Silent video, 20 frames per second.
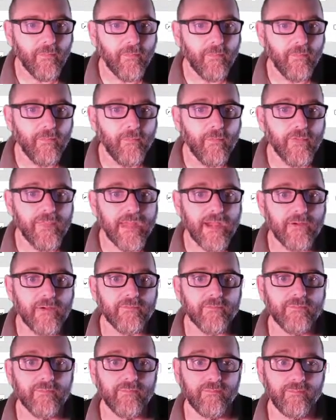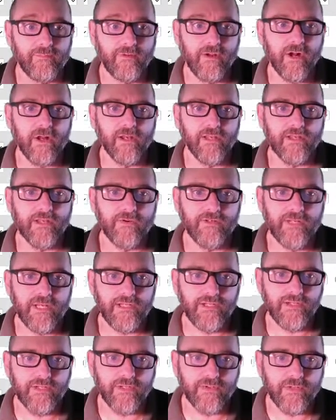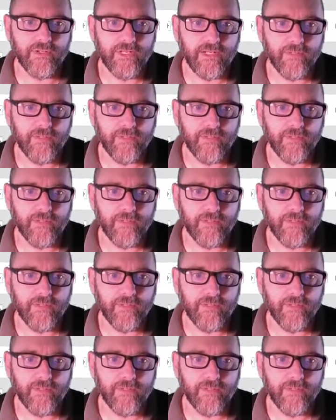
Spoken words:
without calling your attention to it,